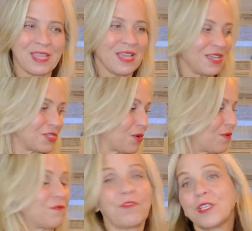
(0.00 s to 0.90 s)

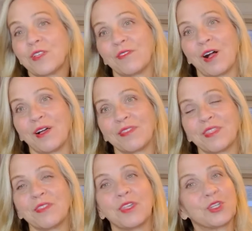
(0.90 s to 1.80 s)
So first of all,
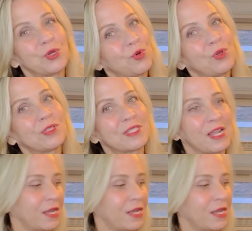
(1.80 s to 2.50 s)
the tools that I